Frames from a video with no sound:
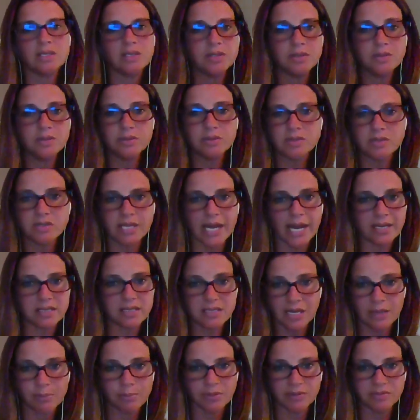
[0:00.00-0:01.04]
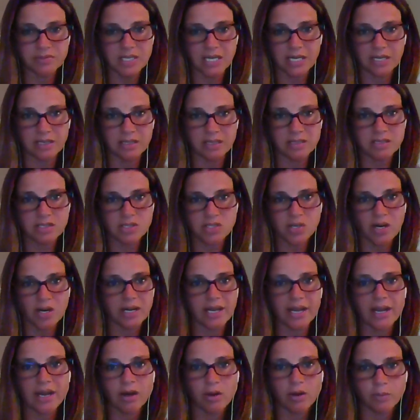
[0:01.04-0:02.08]
use that type of data to try to
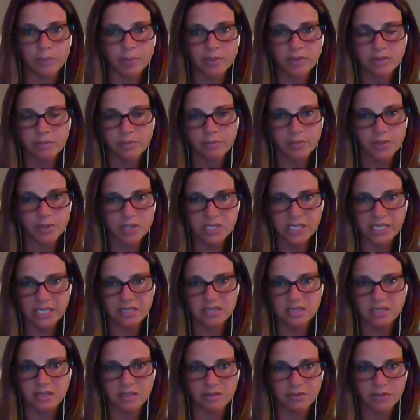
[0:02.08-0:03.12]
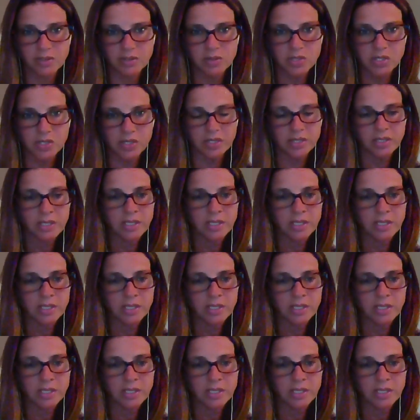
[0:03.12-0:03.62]
help predict in the future.